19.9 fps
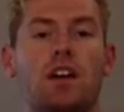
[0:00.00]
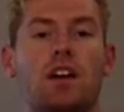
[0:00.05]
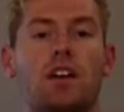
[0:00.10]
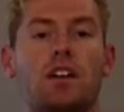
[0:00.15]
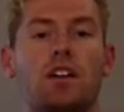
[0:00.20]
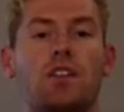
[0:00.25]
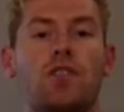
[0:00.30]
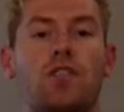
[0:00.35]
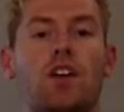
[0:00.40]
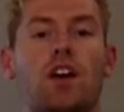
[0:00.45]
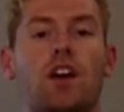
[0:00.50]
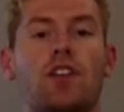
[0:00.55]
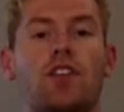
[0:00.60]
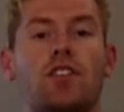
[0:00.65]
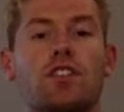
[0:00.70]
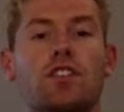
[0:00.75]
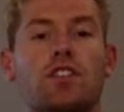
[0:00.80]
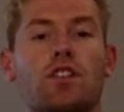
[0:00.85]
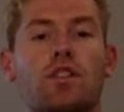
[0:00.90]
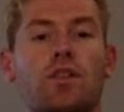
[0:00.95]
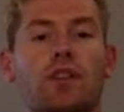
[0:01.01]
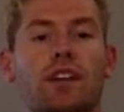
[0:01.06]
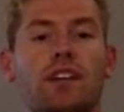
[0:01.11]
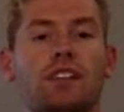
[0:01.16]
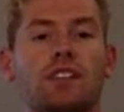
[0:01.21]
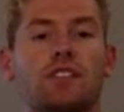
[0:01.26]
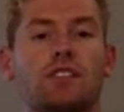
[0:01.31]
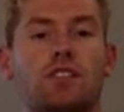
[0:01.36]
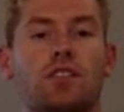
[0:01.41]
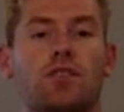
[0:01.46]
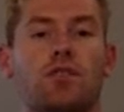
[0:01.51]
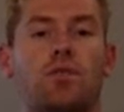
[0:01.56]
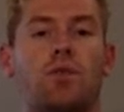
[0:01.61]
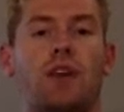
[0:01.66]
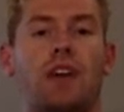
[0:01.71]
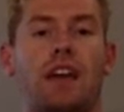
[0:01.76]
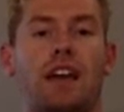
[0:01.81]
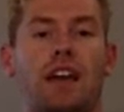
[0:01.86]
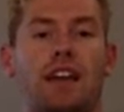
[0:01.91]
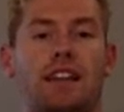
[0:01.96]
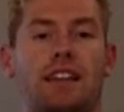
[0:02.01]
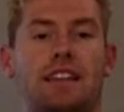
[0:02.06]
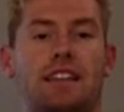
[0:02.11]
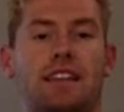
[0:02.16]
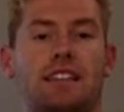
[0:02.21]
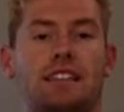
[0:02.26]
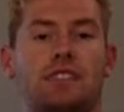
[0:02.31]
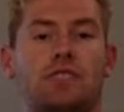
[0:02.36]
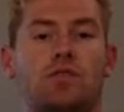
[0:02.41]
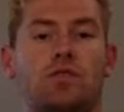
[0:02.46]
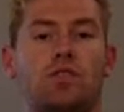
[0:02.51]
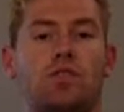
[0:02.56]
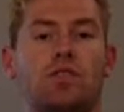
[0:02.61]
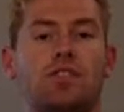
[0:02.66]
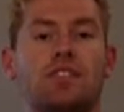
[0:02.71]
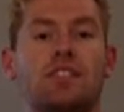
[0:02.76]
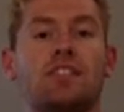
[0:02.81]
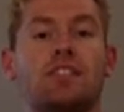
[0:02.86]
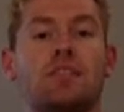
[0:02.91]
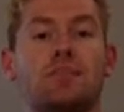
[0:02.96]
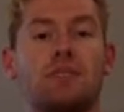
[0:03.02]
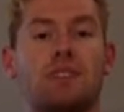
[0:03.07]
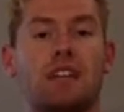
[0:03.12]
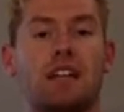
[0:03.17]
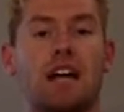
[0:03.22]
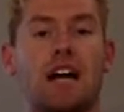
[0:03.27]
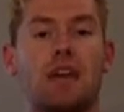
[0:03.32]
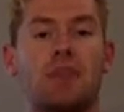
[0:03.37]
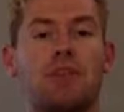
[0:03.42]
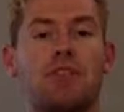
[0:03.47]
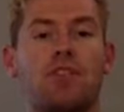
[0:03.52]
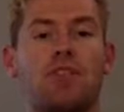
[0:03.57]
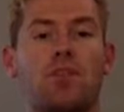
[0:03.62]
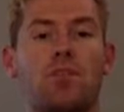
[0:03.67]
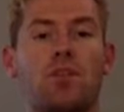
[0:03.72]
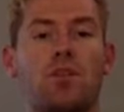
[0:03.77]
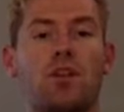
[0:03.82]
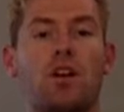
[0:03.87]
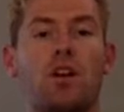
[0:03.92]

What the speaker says: To further increase of where this sort of symptoms are coming from,